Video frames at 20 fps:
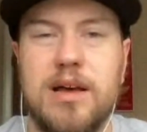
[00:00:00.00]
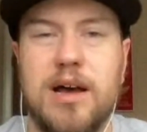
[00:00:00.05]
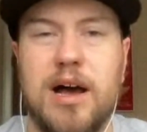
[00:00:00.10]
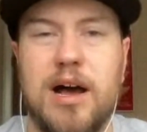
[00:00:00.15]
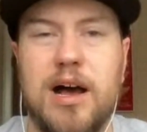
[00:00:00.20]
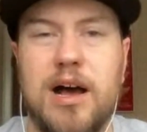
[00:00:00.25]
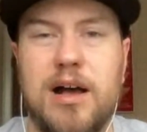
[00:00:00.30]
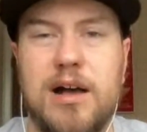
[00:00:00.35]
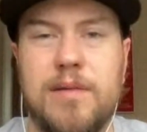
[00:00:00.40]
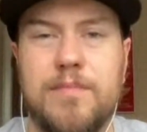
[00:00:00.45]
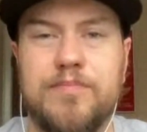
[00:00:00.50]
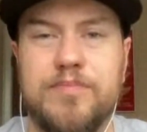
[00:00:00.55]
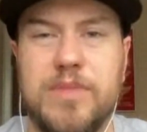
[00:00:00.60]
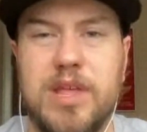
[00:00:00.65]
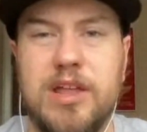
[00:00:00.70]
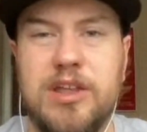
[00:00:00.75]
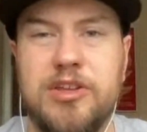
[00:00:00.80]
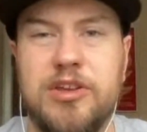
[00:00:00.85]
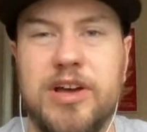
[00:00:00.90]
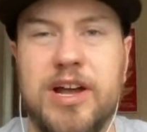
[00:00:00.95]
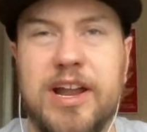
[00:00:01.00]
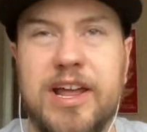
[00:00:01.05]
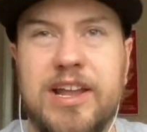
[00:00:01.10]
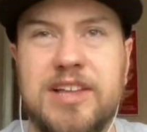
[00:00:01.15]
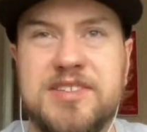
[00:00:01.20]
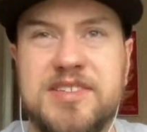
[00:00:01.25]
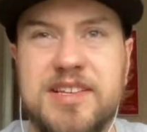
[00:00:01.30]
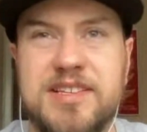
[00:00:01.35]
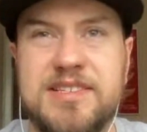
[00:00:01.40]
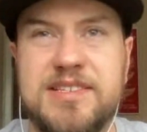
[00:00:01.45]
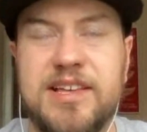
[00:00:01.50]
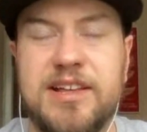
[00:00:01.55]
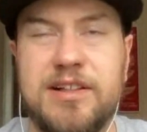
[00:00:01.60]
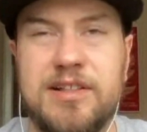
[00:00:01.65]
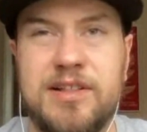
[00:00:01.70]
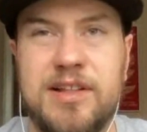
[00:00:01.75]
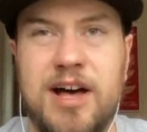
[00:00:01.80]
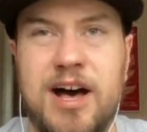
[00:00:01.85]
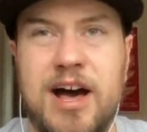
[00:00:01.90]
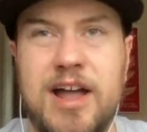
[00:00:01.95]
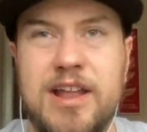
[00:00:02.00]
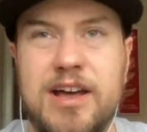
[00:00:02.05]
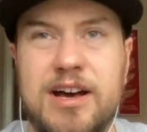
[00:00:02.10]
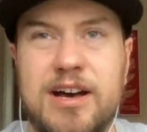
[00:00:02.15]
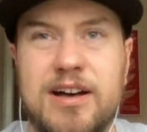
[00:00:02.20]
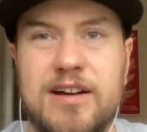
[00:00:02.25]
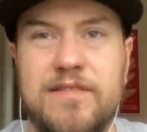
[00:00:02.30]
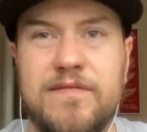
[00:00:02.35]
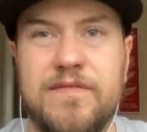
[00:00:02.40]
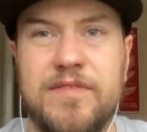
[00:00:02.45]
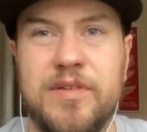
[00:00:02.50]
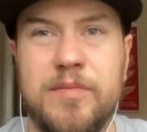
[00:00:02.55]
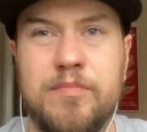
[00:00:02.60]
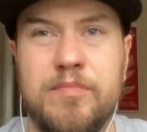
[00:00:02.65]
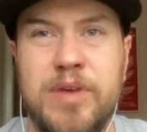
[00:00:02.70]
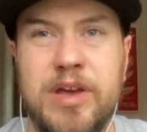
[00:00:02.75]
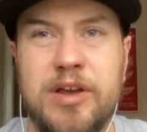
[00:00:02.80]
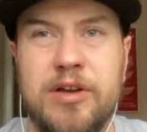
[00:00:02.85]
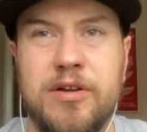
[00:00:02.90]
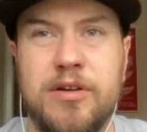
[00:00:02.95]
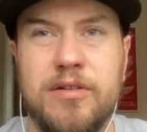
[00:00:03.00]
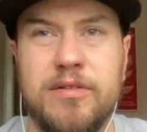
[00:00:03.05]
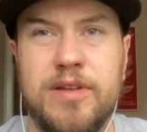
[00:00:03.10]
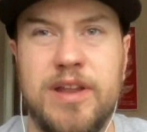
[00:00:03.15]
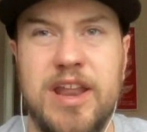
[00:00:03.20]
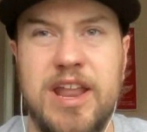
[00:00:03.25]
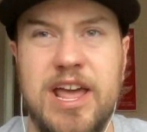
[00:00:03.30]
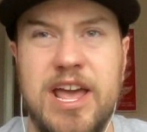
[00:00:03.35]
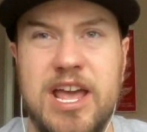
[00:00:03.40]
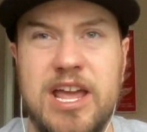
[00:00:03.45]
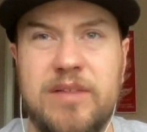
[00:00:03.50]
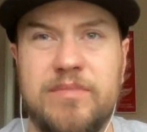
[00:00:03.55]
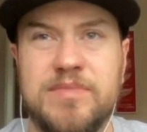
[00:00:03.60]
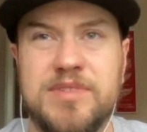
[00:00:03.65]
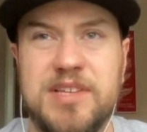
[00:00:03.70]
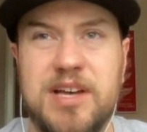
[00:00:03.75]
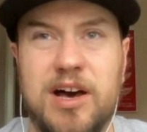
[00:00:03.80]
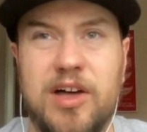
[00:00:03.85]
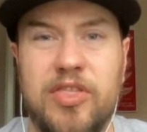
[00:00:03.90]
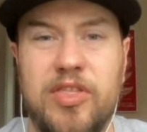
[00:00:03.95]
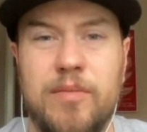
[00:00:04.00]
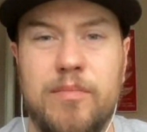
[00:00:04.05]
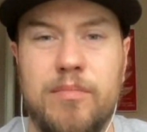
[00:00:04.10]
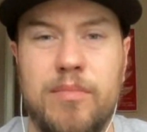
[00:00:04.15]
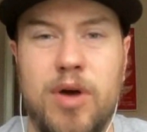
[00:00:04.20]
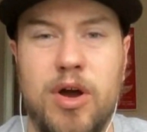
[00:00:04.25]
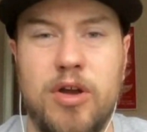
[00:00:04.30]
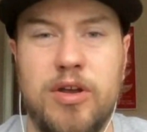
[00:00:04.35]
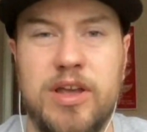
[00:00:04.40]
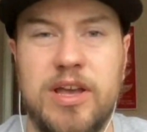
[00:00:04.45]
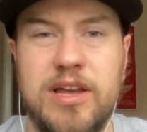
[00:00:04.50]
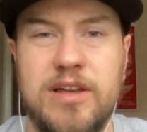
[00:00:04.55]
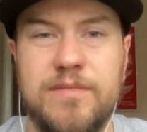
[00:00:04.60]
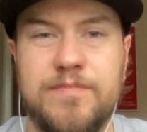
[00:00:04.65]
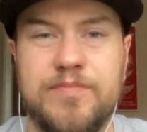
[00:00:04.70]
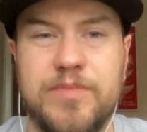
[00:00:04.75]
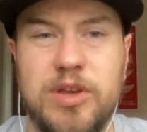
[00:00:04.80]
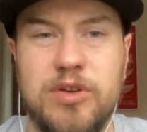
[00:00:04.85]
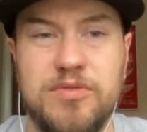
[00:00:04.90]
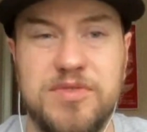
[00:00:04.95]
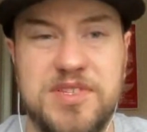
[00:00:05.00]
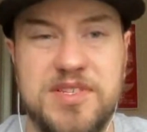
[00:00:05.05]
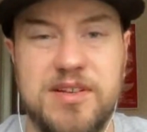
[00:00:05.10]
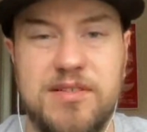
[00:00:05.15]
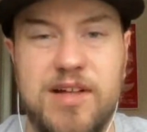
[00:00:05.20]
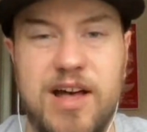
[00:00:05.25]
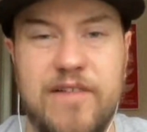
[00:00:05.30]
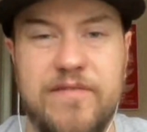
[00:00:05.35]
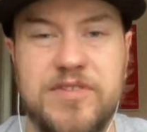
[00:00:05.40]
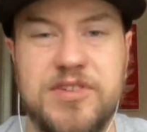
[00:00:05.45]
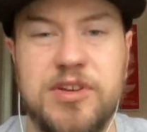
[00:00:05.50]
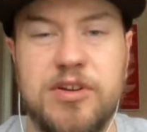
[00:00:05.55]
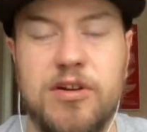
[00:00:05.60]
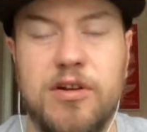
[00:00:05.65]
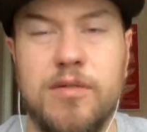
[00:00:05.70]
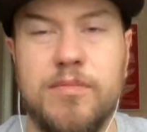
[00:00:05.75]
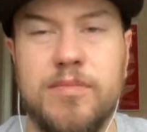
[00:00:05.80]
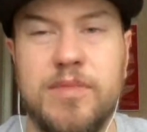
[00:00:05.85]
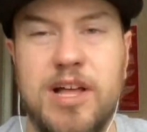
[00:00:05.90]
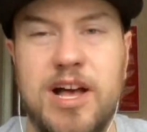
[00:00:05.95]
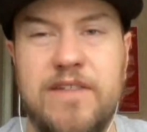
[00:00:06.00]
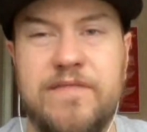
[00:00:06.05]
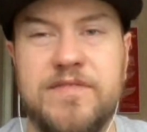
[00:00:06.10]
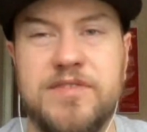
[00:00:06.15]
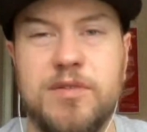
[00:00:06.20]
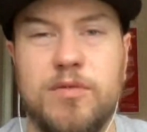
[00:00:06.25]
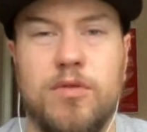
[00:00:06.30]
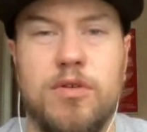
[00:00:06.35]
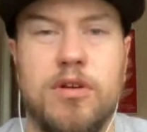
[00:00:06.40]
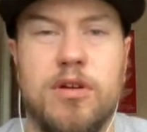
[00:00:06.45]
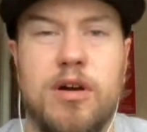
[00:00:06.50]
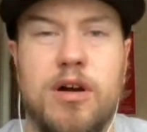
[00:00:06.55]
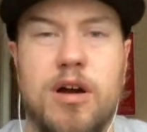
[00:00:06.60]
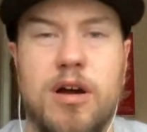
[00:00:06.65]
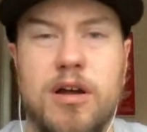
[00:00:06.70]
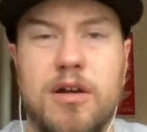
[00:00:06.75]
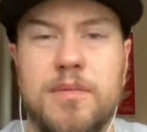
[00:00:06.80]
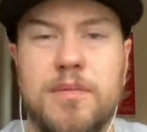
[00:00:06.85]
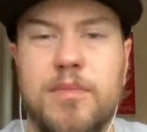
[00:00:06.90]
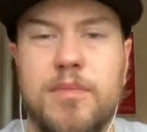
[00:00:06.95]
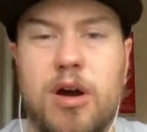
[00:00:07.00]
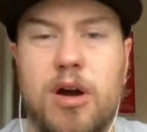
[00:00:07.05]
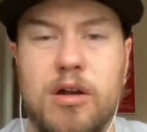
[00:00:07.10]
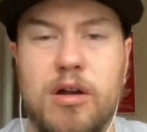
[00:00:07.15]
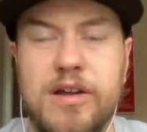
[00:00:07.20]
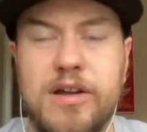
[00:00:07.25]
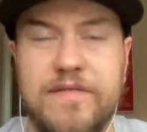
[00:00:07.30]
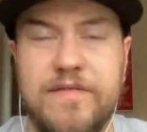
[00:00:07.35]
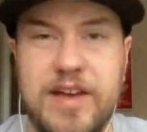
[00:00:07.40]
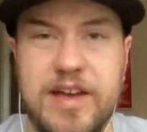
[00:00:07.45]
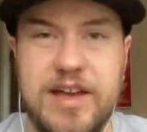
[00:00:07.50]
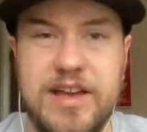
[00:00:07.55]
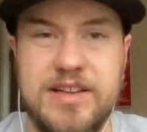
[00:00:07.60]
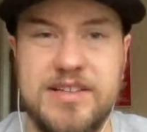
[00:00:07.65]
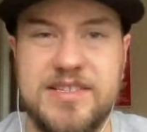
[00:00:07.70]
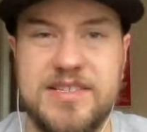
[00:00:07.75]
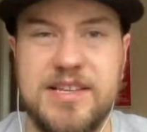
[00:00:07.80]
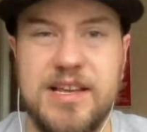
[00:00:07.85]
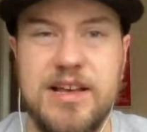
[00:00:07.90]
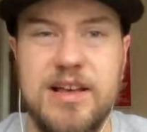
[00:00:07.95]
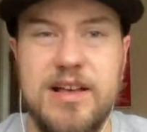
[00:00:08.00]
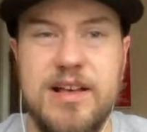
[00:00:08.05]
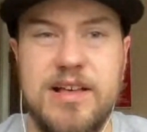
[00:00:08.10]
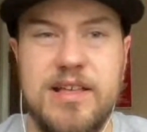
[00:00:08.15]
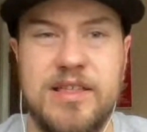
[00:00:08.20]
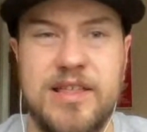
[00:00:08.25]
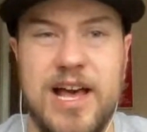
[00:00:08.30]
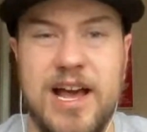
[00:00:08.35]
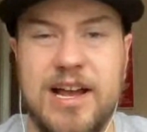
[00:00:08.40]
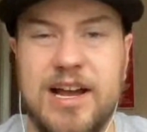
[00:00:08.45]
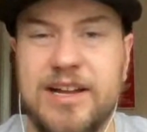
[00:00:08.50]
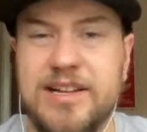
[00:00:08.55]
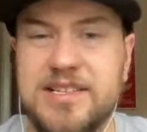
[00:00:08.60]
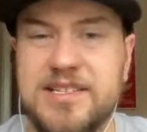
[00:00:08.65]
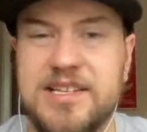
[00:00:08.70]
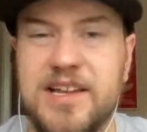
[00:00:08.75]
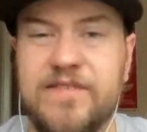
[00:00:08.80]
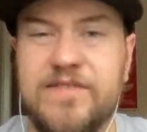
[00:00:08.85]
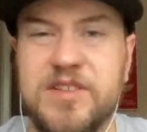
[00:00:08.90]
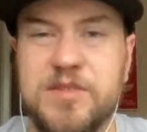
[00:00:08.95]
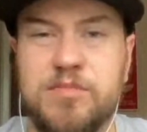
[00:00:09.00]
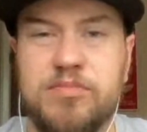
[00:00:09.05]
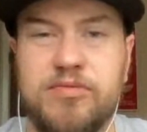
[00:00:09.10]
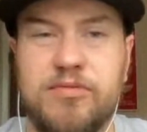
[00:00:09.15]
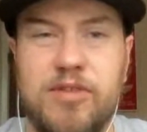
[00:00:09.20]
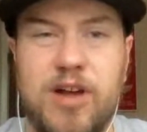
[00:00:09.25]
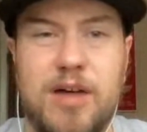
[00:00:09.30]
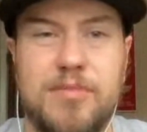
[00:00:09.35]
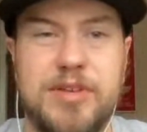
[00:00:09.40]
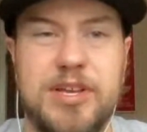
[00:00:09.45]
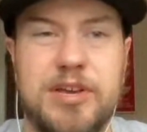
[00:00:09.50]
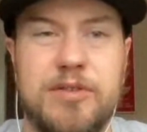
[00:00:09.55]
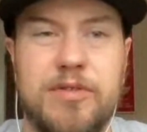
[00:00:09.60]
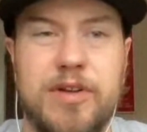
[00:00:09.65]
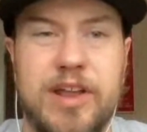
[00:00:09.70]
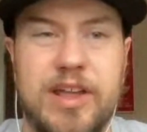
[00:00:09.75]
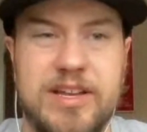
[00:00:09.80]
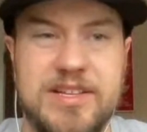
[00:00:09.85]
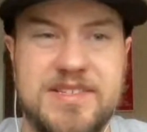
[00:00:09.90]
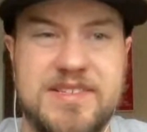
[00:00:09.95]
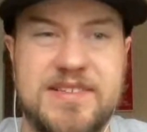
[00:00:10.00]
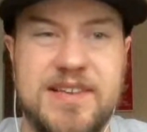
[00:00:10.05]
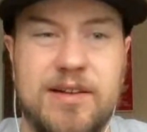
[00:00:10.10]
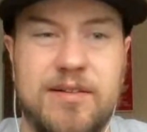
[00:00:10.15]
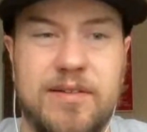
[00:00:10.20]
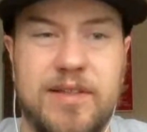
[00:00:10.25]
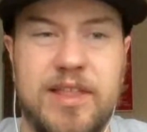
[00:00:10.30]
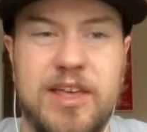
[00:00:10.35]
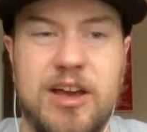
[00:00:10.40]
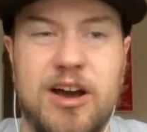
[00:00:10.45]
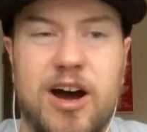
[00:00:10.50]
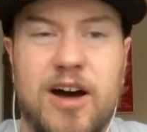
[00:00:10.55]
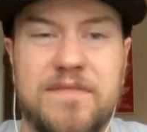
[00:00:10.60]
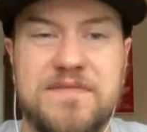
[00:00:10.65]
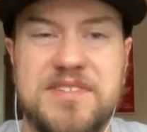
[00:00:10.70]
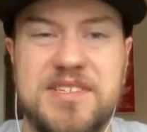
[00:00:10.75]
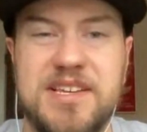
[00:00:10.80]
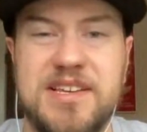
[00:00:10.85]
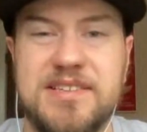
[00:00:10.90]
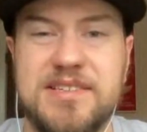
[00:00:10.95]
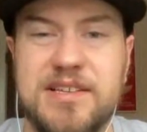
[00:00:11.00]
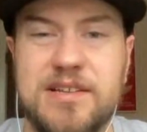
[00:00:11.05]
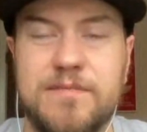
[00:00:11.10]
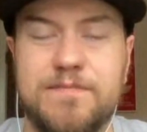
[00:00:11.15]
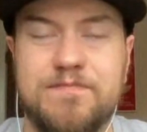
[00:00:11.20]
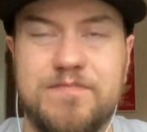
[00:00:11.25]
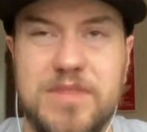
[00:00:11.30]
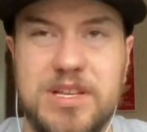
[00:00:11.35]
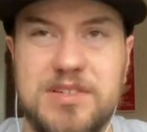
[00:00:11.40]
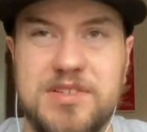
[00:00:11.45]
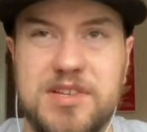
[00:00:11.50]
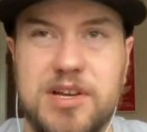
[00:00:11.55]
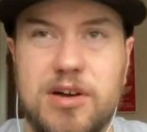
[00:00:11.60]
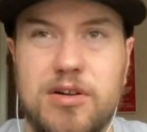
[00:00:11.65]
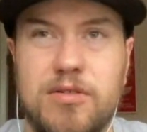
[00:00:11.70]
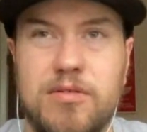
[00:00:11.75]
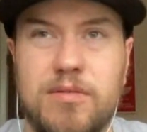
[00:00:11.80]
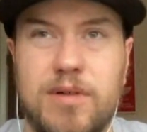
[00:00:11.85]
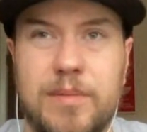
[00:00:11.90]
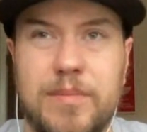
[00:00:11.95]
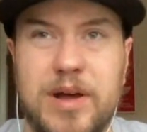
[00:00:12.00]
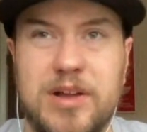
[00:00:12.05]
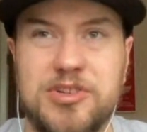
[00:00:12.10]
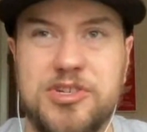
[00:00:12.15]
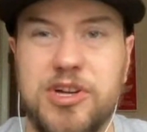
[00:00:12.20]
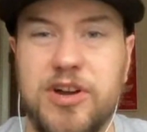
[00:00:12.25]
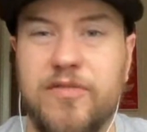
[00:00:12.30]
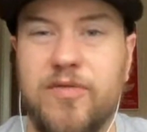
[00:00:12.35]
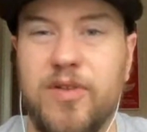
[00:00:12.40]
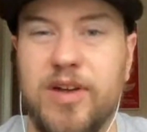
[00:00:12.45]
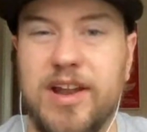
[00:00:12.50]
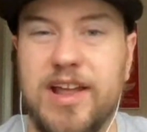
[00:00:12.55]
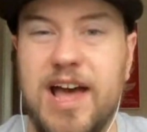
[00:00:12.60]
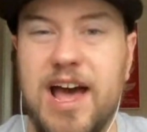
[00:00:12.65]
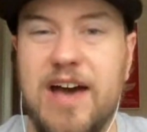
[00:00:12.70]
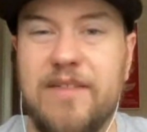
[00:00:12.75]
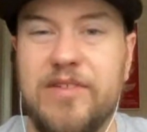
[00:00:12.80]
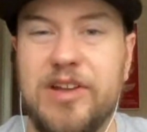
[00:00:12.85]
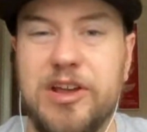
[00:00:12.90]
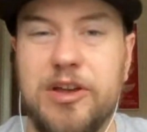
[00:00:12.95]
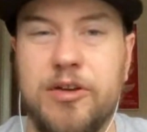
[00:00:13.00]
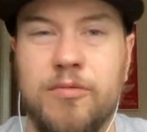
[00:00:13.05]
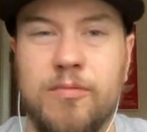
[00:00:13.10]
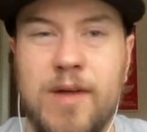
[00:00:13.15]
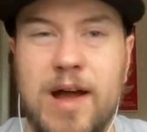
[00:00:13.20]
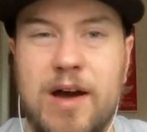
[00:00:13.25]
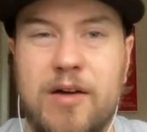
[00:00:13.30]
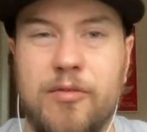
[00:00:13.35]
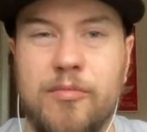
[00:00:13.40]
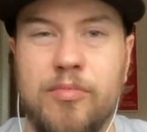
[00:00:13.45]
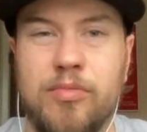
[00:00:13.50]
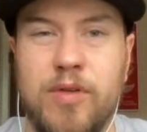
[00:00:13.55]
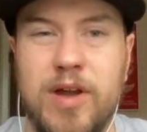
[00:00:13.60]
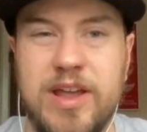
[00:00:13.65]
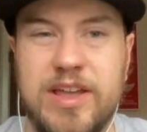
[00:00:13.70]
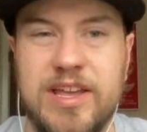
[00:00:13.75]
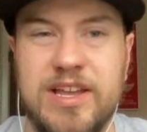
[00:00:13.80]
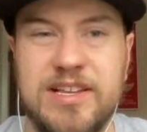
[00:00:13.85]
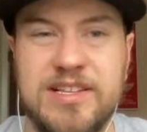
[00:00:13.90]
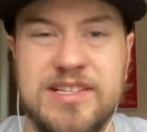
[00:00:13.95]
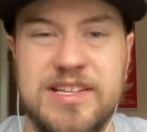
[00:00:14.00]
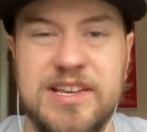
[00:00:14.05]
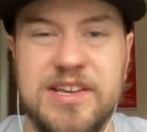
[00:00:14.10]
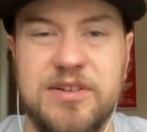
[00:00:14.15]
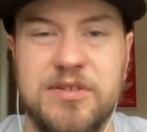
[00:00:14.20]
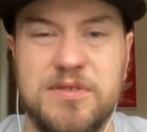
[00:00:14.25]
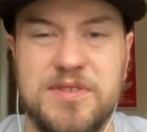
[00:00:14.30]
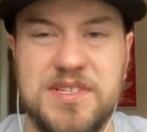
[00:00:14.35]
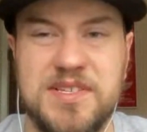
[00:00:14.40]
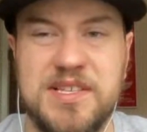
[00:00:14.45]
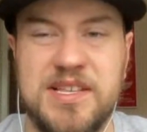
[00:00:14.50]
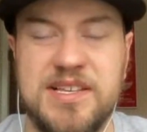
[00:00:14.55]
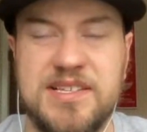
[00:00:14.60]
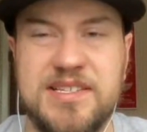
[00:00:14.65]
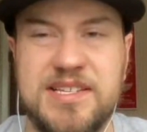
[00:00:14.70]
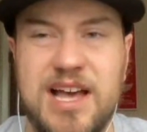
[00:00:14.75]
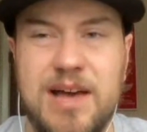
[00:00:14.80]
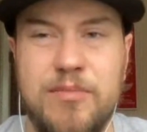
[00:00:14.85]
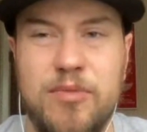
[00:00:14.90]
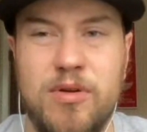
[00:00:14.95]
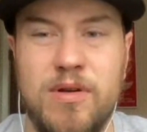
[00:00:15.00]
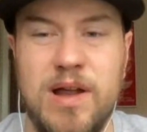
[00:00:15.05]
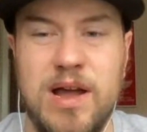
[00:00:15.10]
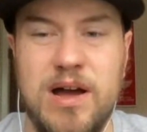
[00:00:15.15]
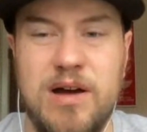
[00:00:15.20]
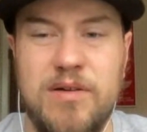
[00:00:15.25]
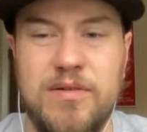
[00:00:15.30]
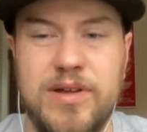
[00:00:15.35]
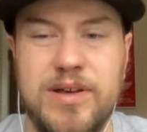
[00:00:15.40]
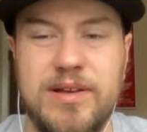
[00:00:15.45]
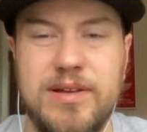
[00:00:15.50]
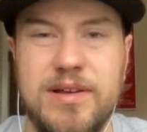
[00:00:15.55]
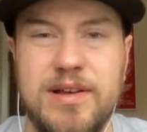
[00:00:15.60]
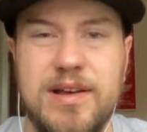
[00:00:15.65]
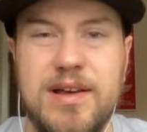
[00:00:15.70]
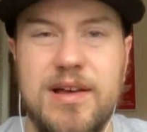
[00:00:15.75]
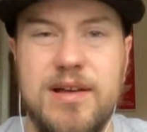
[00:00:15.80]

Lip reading: And you kind of get a sense that a lot of the bigger names on the market who still have term left or are RFAs, that kind of stuff is probably going to get settled in the off season. So I'm not sure if we're going to have any groundbreaking deals this time around,